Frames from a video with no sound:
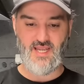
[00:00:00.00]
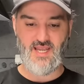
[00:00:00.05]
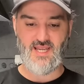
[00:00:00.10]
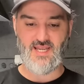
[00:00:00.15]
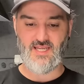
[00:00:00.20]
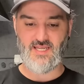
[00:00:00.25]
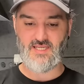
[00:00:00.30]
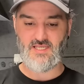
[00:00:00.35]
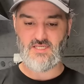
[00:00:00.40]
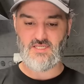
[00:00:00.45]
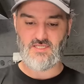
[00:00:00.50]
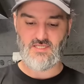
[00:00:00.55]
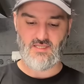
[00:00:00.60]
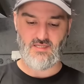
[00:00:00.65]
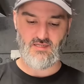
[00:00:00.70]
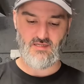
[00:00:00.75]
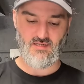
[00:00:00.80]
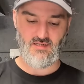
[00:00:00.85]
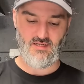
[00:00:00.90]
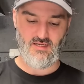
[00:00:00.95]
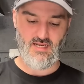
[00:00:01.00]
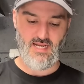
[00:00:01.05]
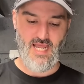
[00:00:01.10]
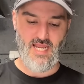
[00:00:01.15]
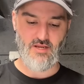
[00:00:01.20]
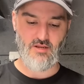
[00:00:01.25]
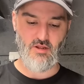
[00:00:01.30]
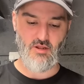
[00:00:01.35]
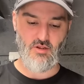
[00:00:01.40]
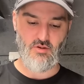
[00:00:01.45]
is
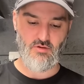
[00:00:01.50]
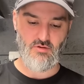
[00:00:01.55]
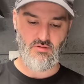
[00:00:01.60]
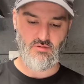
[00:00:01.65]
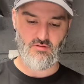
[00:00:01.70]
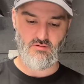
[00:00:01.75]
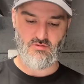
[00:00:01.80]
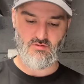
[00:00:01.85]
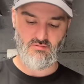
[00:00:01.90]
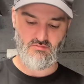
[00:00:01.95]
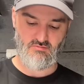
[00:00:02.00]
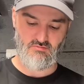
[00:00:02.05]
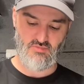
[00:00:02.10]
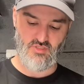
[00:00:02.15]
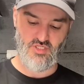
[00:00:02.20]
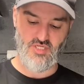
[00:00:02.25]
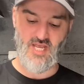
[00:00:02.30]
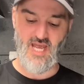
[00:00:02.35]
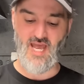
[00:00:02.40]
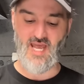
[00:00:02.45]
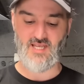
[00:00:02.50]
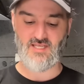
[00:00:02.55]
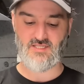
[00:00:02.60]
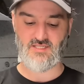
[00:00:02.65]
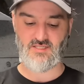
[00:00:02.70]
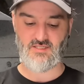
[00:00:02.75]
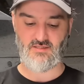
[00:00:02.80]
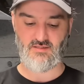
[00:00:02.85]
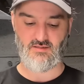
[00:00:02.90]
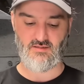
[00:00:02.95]
Lego
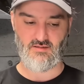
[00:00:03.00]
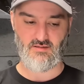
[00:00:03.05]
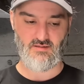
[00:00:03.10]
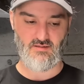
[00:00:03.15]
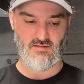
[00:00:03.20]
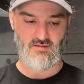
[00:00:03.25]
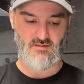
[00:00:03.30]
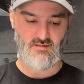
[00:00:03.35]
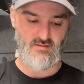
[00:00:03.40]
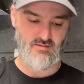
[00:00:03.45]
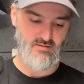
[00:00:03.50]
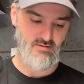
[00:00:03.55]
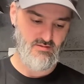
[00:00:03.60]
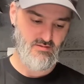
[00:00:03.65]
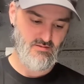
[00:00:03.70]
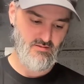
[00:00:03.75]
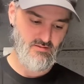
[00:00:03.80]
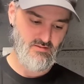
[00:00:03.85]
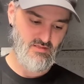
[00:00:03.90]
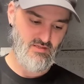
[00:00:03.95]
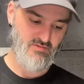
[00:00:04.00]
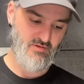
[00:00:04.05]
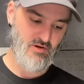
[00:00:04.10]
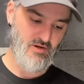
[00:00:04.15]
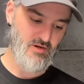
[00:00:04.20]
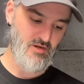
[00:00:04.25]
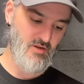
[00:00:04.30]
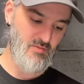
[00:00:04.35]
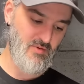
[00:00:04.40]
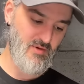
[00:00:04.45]
Chess. If I
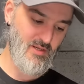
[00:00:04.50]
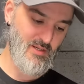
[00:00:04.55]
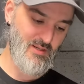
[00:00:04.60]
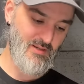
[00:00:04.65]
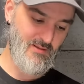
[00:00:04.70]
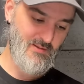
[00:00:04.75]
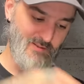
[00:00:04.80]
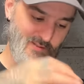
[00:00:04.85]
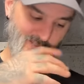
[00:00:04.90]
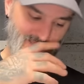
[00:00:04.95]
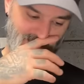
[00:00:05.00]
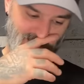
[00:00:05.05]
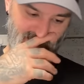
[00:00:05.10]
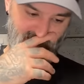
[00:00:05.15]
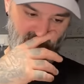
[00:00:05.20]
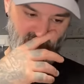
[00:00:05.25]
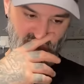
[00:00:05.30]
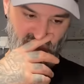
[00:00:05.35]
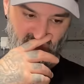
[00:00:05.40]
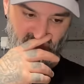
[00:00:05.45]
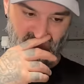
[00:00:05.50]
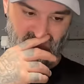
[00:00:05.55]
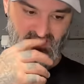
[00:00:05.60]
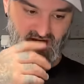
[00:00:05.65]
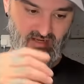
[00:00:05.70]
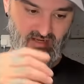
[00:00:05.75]
can open it. How do you open